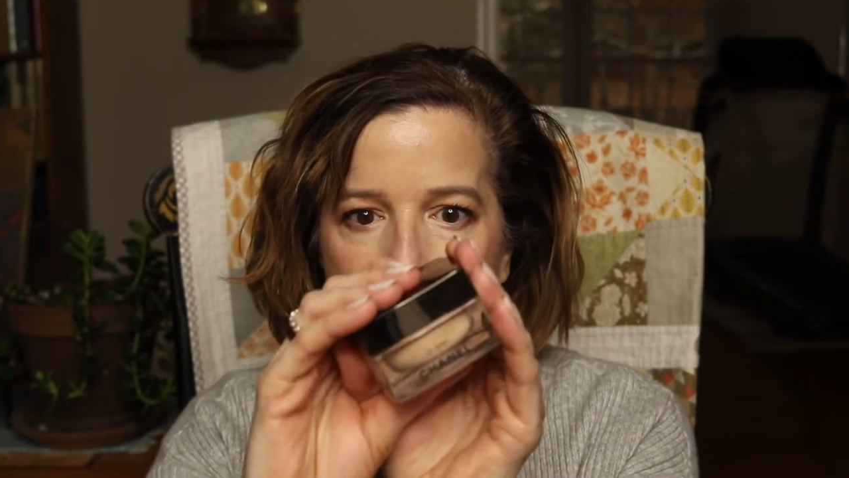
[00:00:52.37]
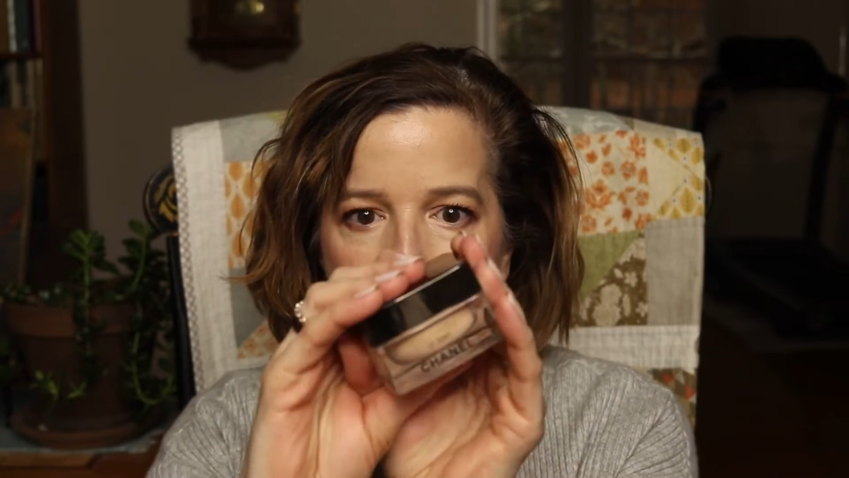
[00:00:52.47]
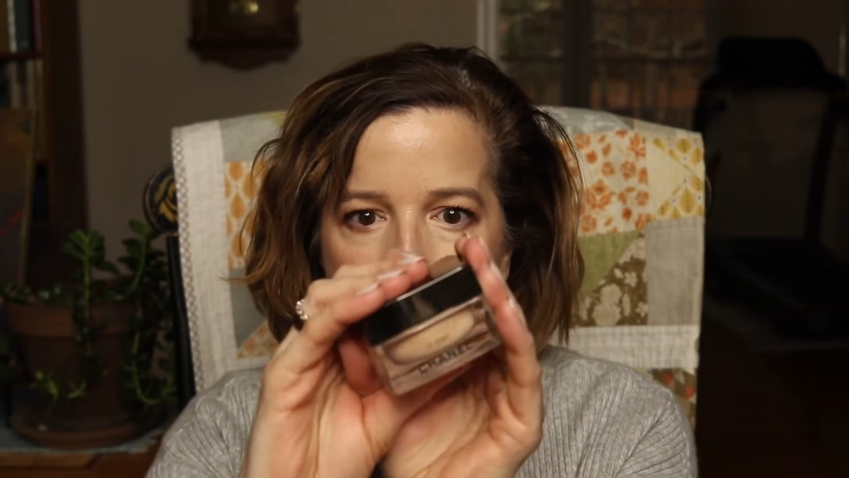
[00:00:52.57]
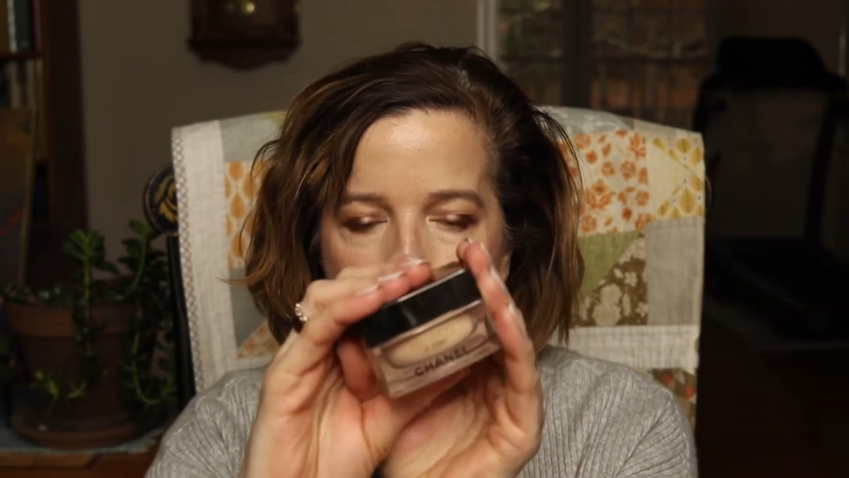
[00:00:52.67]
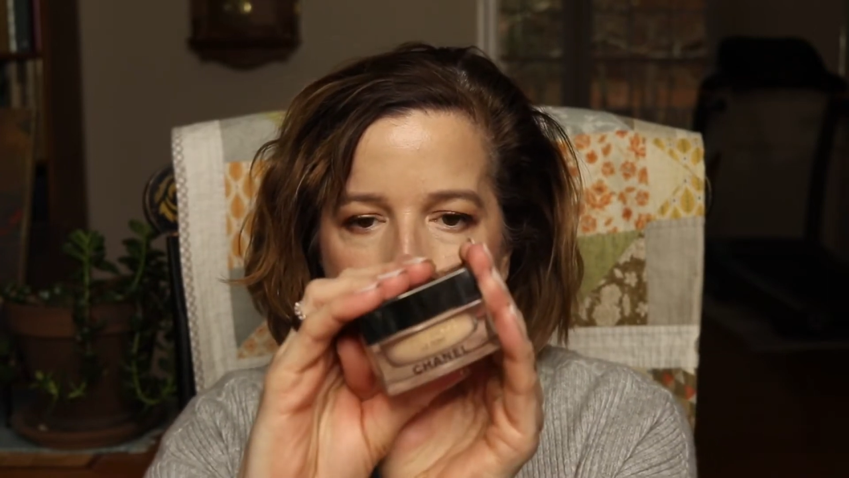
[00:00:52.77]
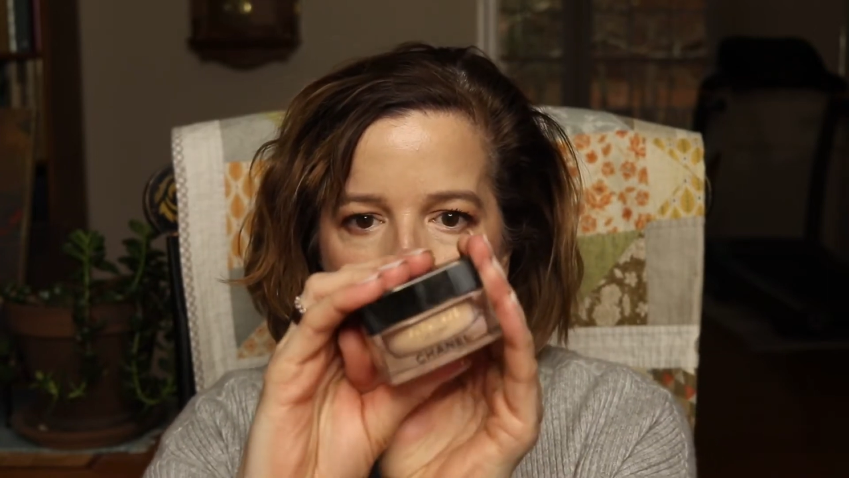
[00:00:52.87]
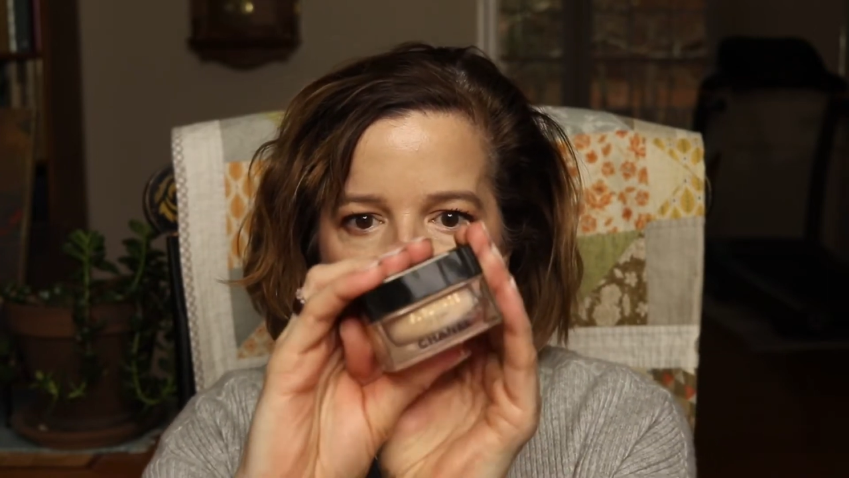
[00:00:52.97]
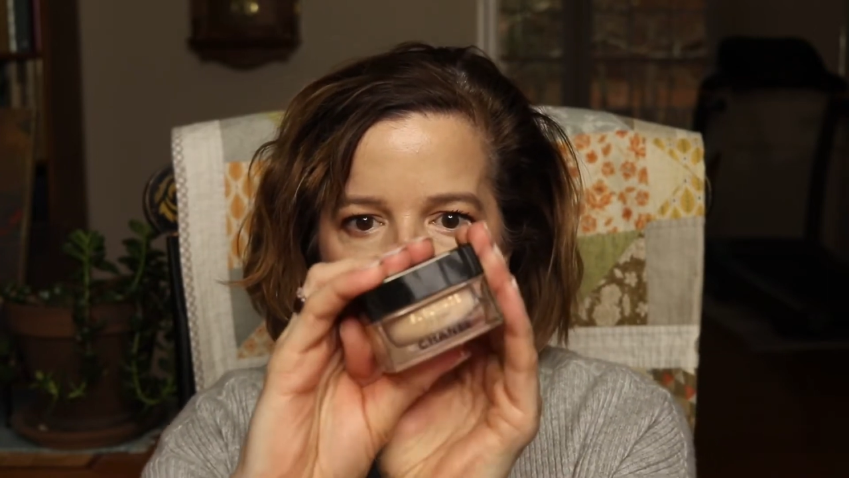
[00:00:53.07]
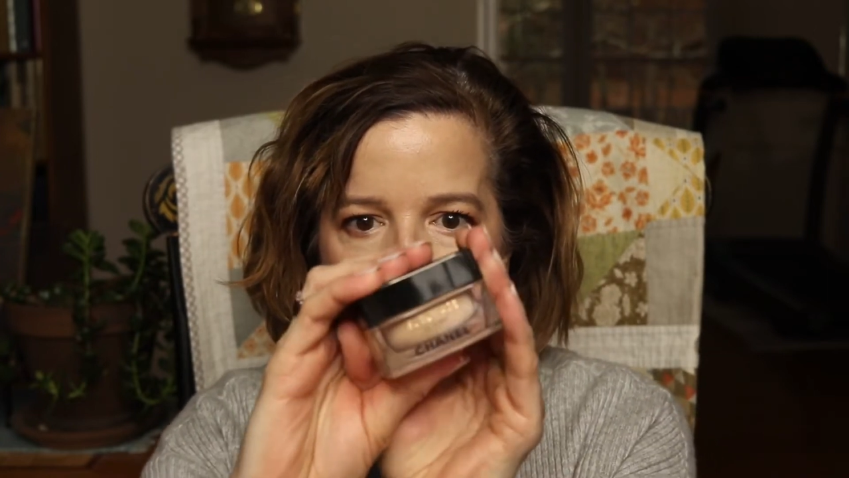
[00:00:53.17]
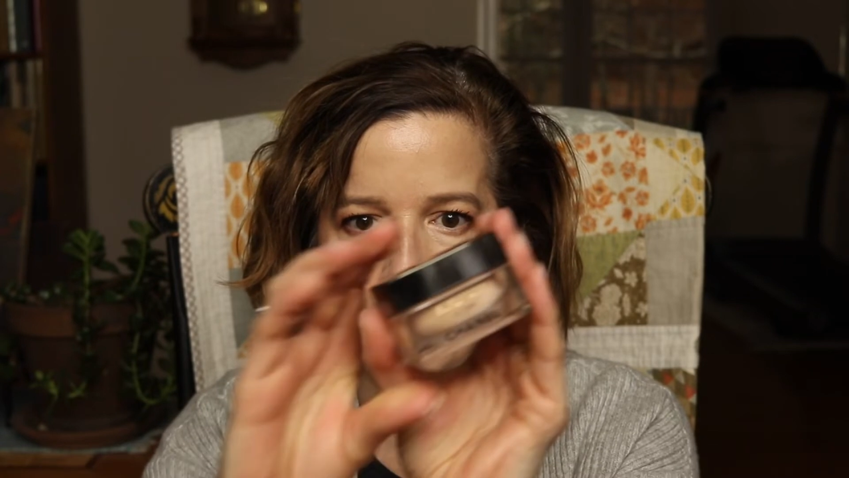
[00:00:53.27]
month
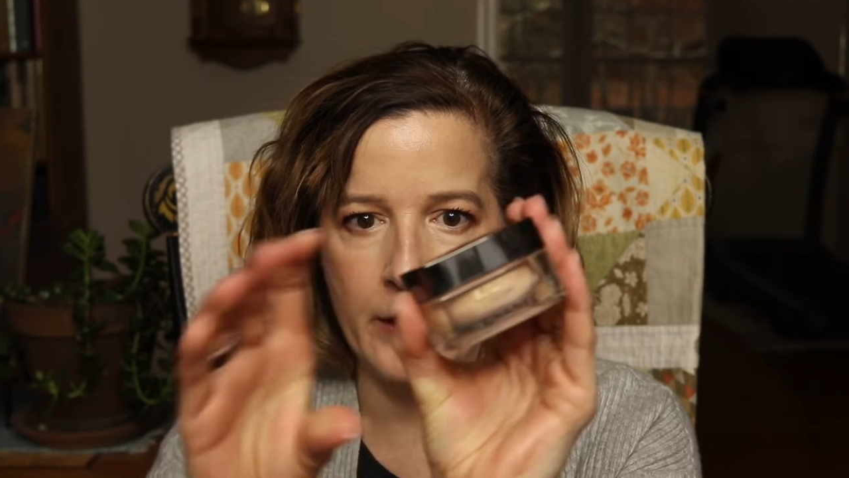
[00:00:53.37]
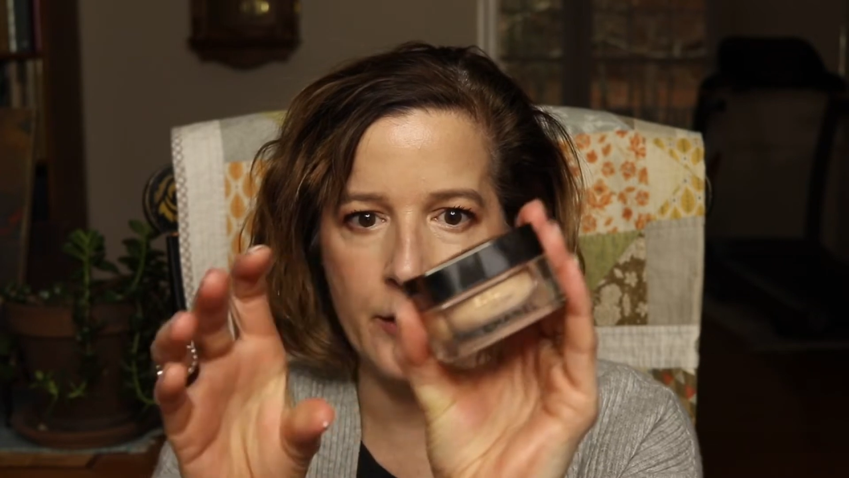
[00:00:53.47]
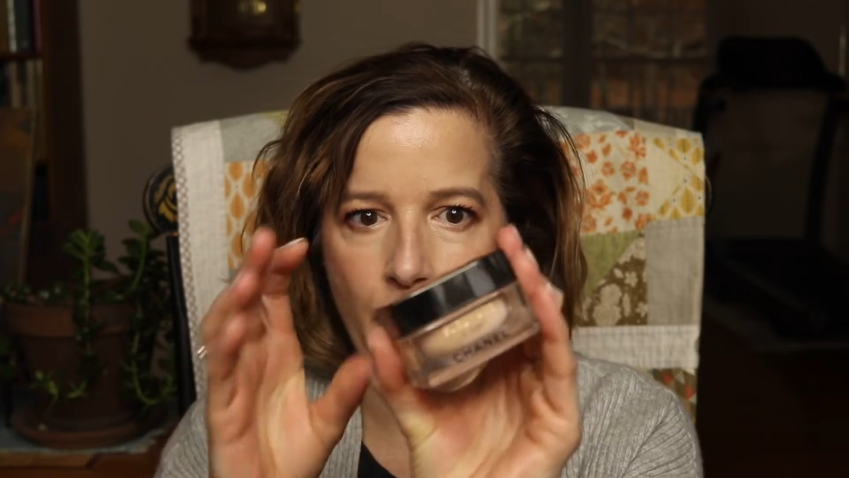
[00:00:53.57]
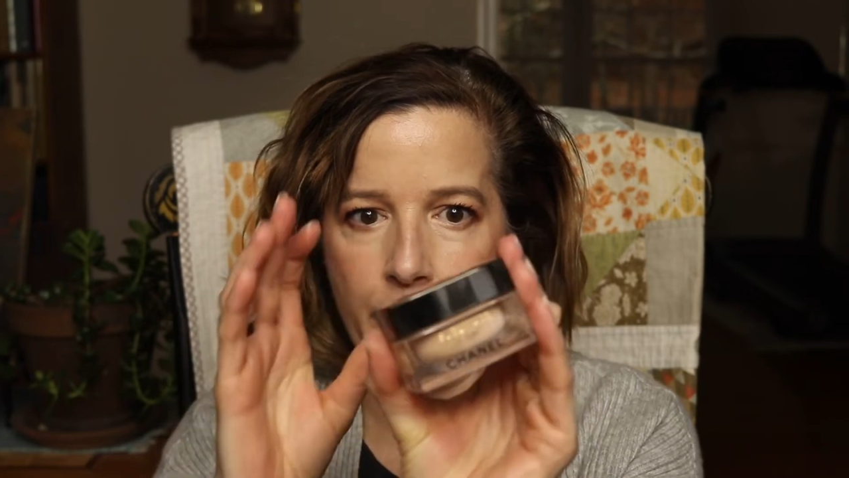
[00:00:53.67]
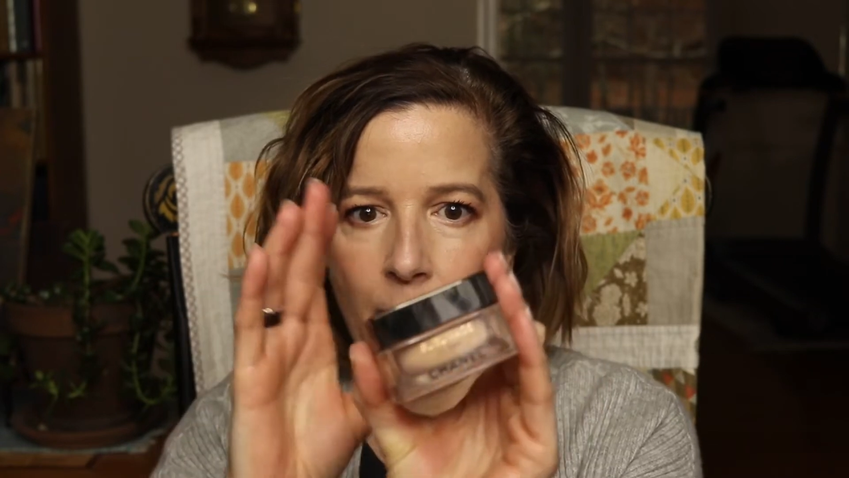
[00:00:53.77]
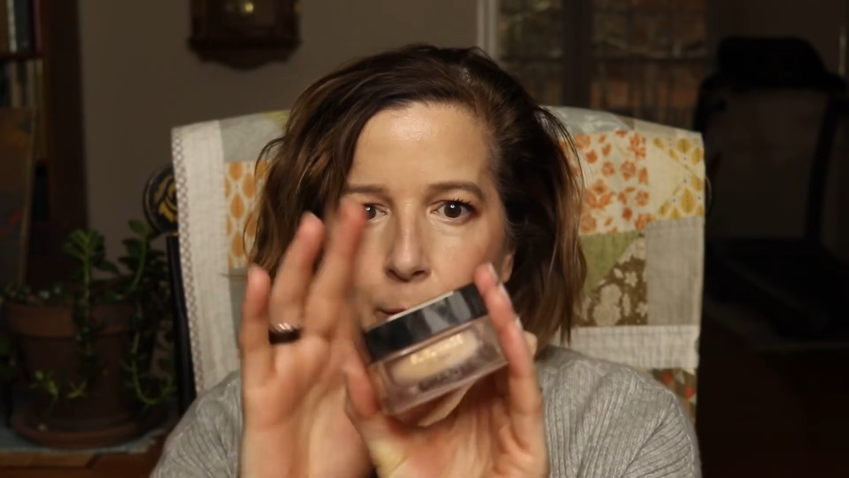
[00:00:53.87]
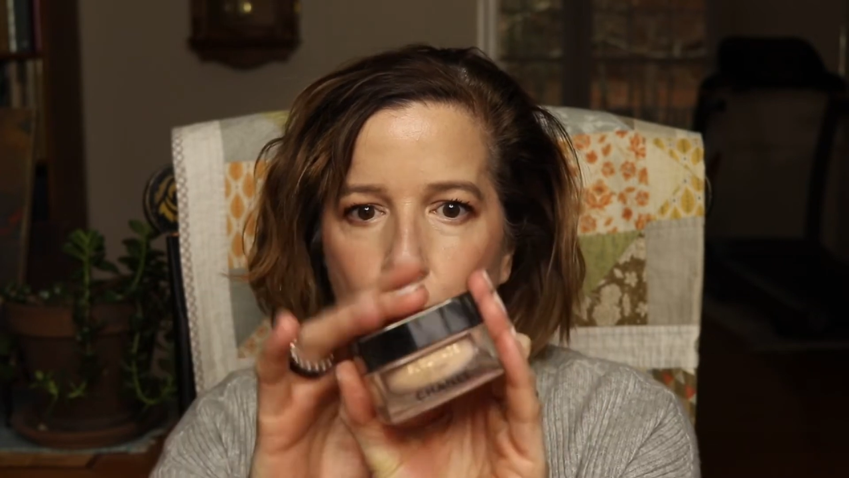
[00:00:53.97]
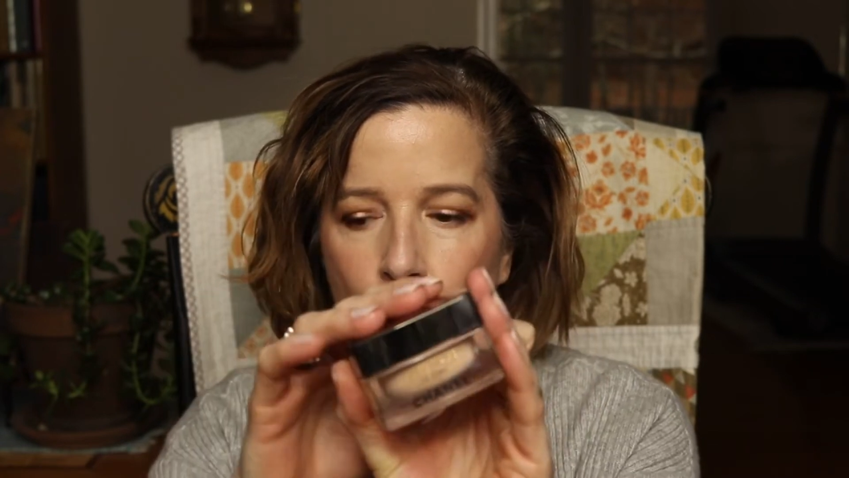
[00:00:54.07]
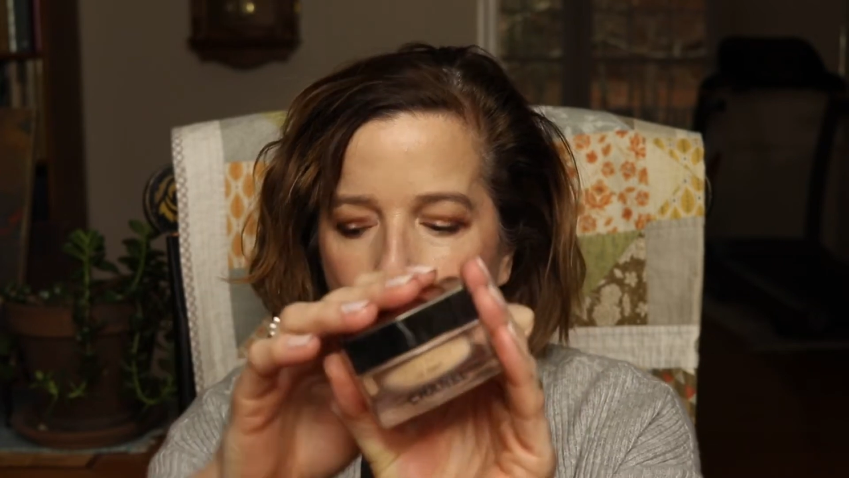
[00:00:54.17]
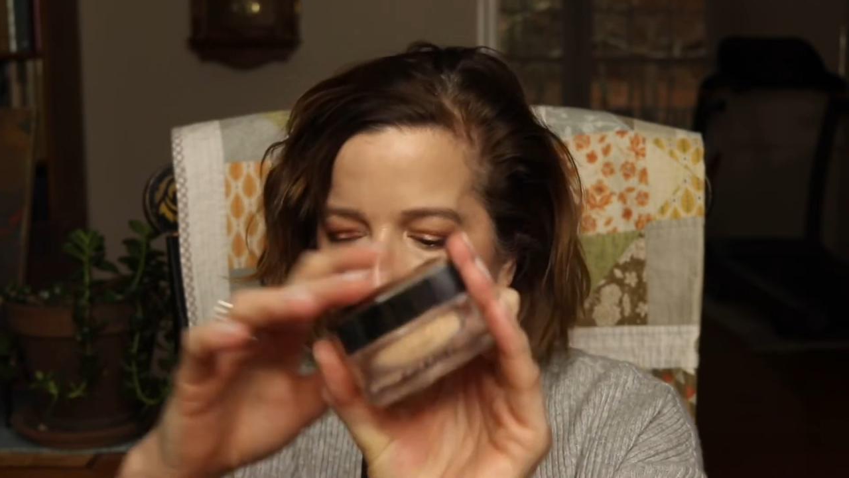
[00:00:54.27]
of November.